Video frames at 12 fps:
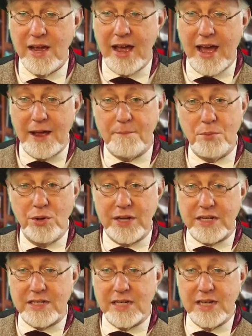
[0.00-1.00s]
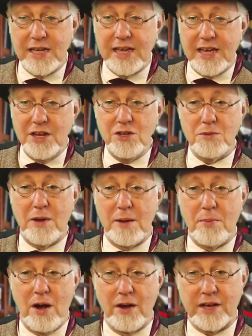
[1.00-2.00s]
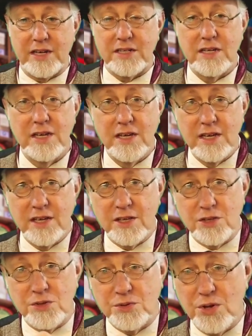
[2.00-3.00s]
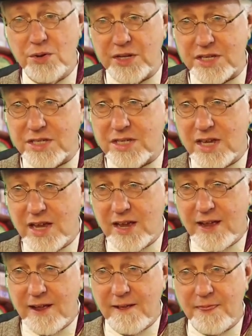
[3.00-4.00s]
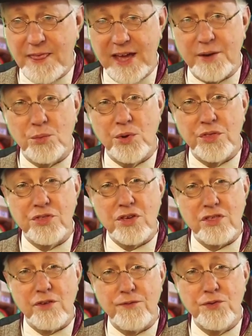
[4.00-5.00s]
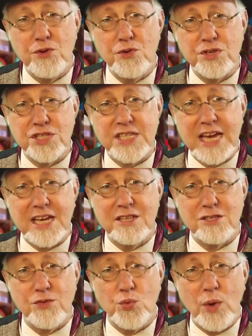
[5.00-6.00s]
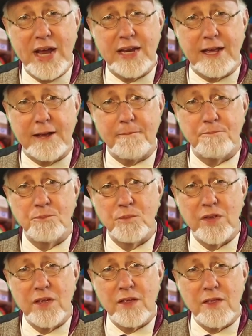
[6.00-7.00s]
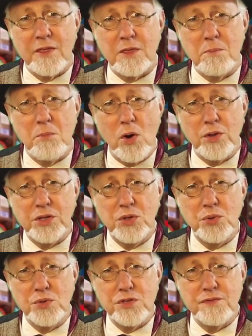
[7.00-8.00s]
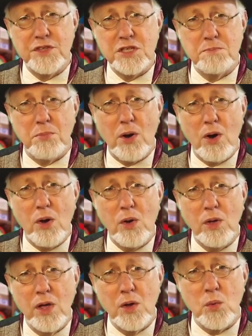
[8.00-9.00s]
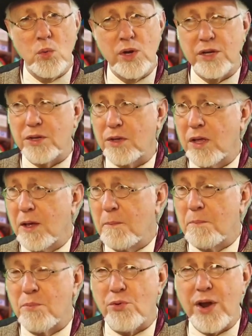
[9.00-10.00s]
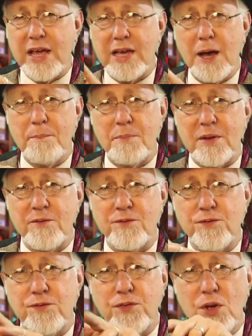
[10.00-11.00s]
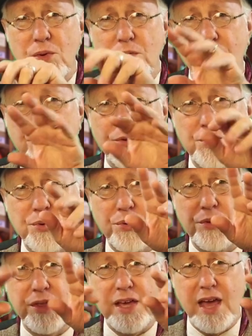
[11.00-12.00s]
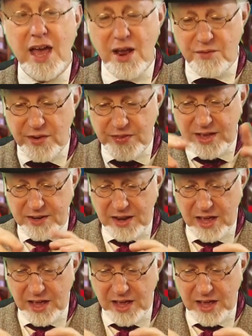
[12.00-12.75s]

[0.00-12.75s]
and put it into my pocket, you'll notice that with just a few seconds of waiting, the molecules of this ball will break up and float through the air, and then